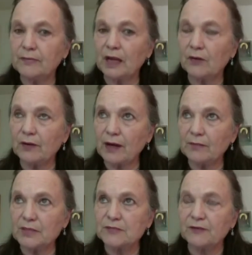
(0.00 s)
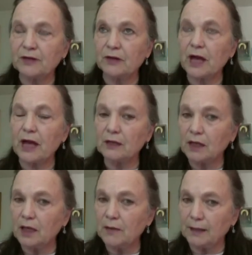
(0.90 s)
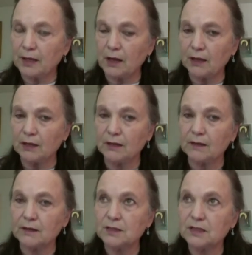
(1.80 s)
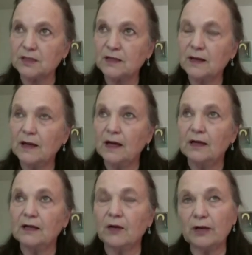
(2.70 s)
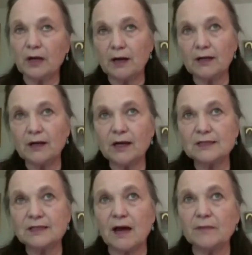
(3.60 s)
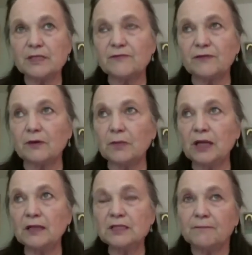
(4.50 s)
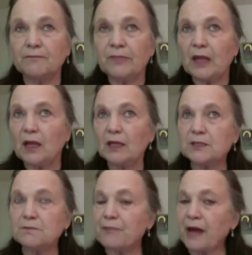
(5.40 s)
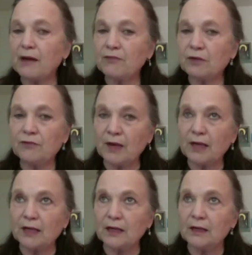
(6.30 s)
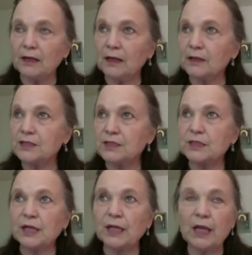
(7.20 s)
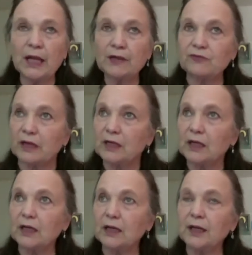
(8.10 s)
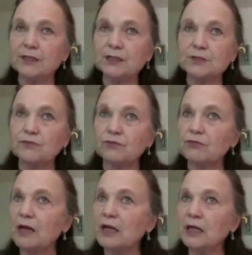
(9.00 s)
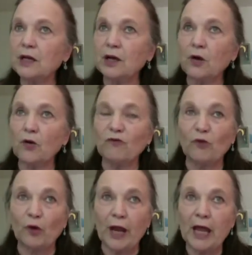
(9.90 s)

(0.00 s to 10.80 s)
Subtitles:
our atmosphere and keep it ionized. Now, an ionized atmosphere means it's battery ready, it's electric, it's ready to go for